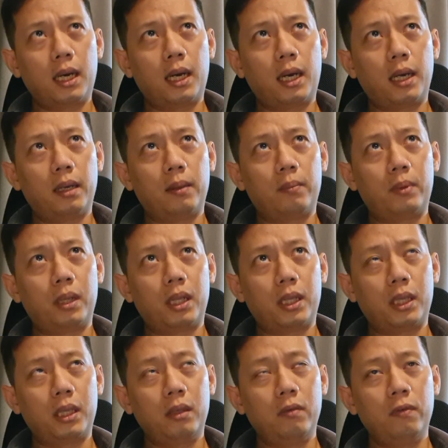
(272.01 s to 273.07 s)
I
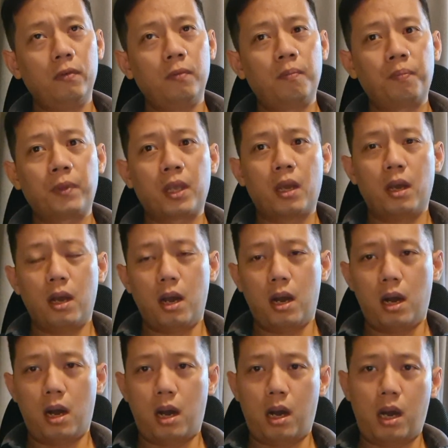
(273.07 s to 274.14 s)
believe,
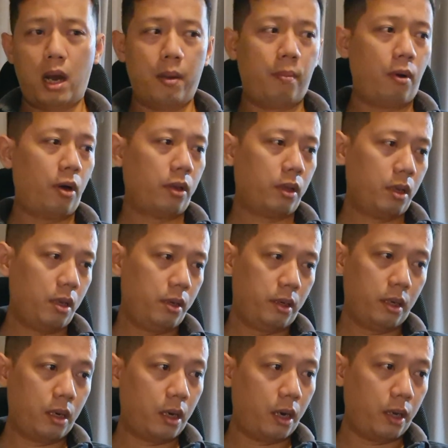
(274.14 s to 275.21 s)
I bought
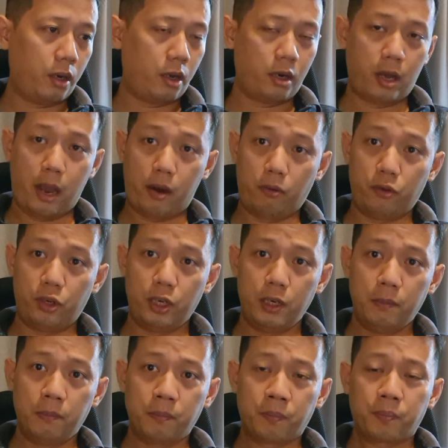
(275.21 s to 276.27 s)
another LG.
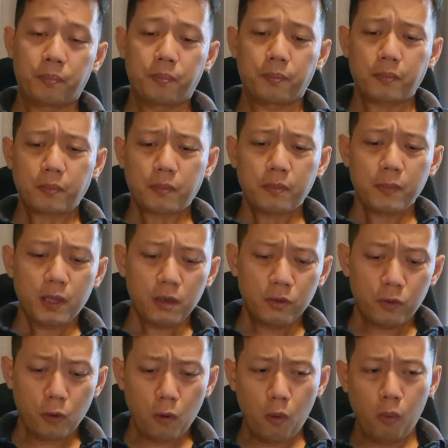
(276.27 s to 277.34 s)

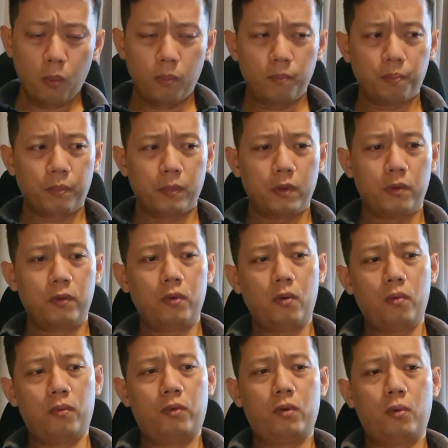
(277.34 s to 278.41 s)
So
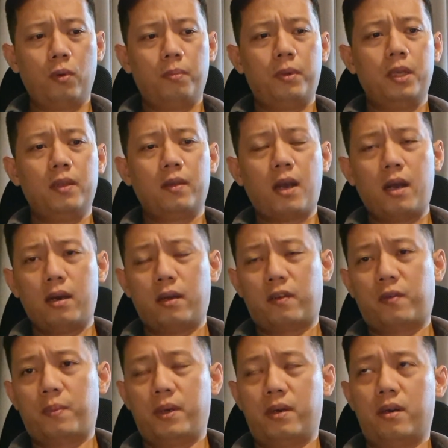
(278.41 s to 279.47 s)
with this kind of
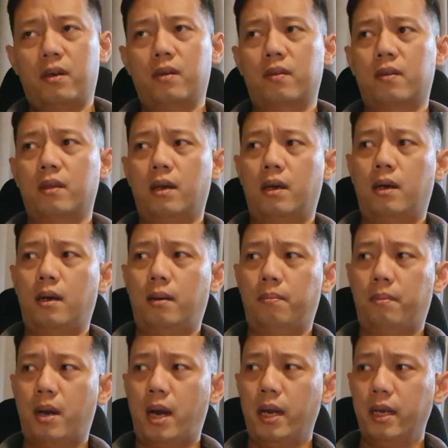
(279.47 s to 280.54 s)
experience,
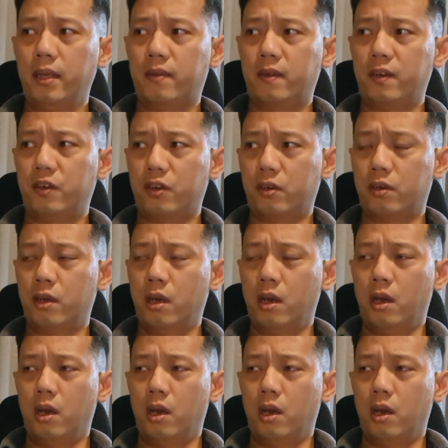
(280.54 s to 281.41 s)
my decision